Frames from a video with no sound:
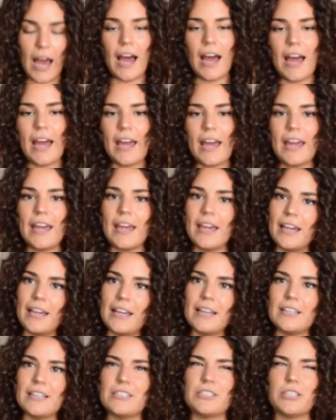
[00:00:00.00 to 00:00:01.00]

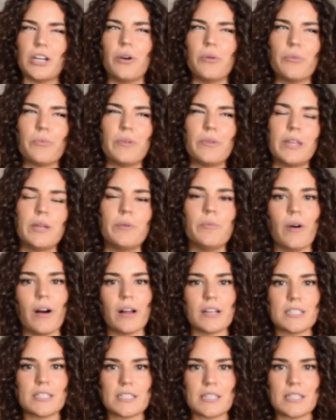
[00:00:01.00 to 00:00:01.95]
I don't really want to